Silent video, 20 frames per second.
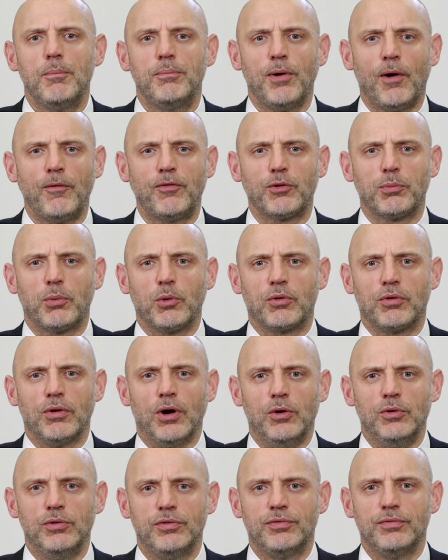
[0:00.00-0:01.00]
Profitable
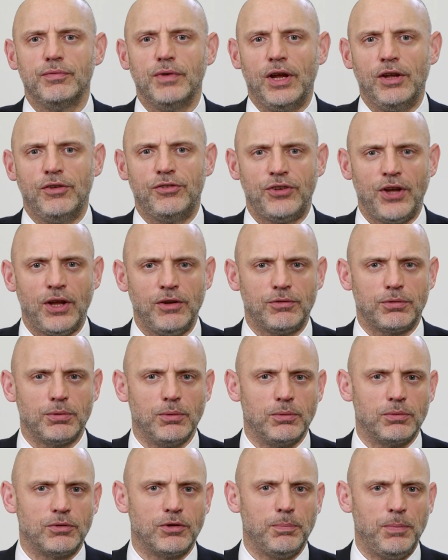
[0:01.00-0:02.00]
growth is
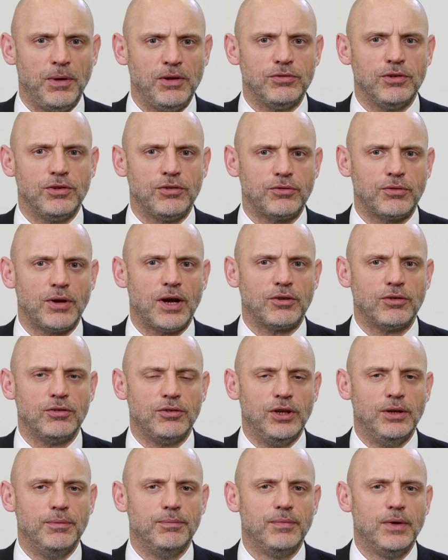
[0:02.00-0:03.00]
central to business
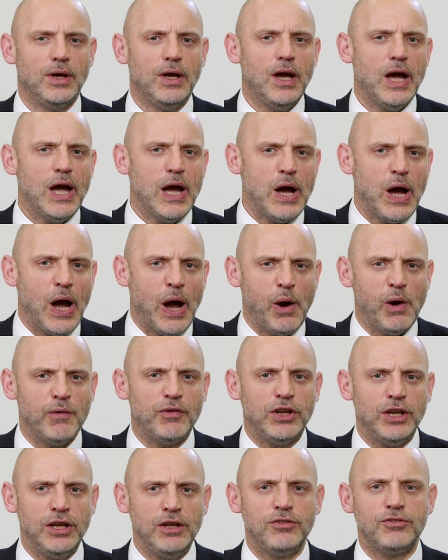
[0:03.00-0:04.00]
strategy
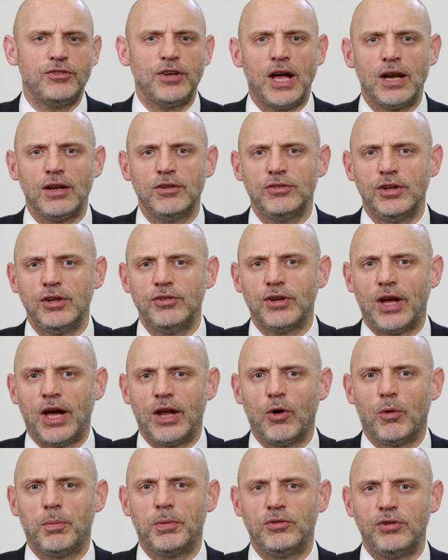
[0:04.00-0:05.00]
However, these challenges
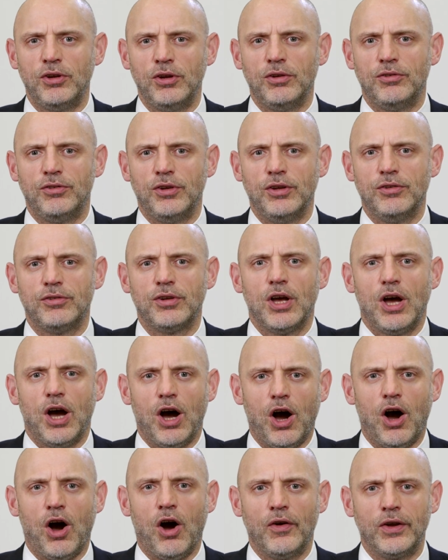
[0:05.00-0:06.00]
and opportunities
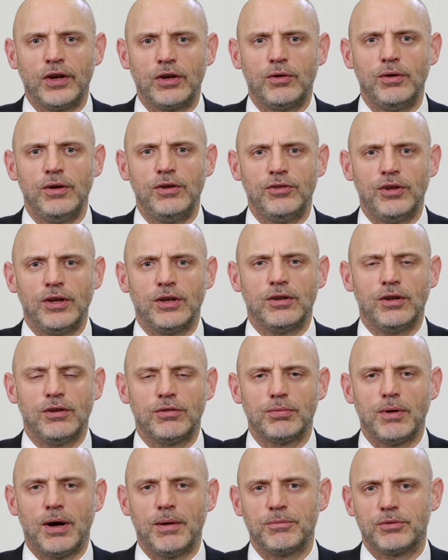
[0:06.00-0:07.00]
are increasing
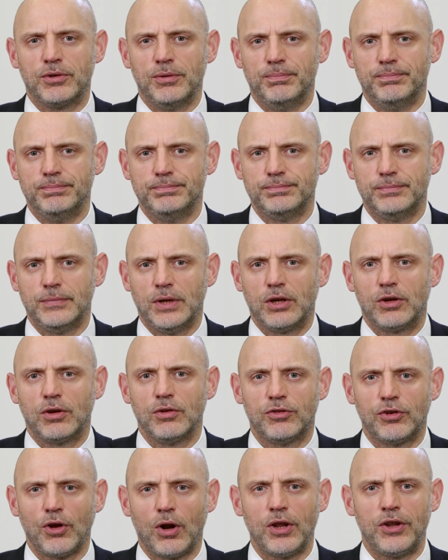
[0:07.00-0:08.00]
disruption,
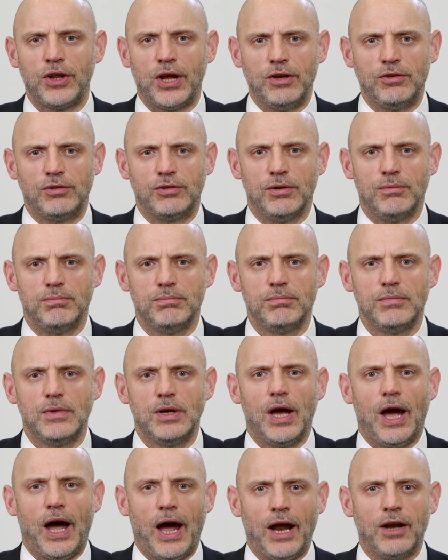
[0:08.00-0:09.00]
consolidation,
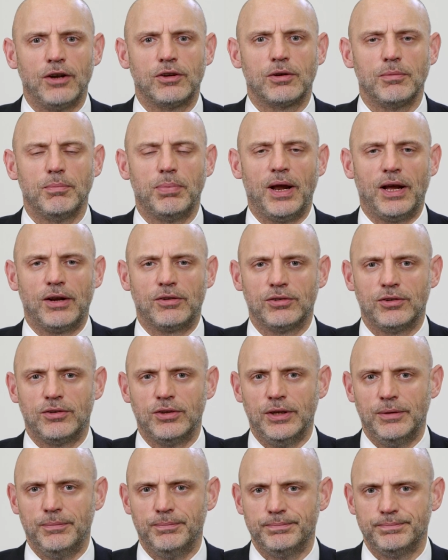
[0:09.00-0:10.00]
and complexity.